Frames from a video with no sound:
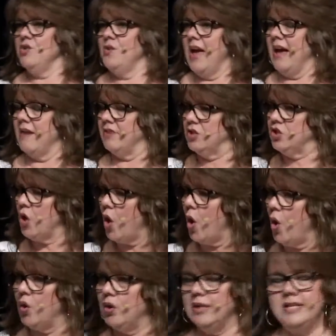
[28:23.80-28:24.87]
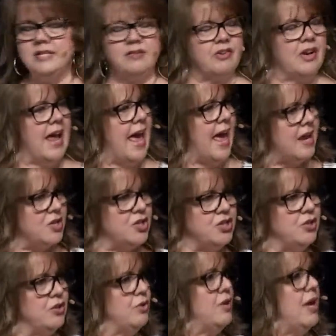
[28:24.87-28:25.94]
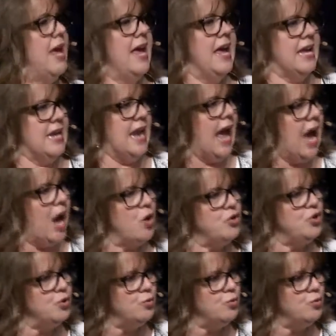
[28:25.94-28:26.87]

have a totally different attitude in how you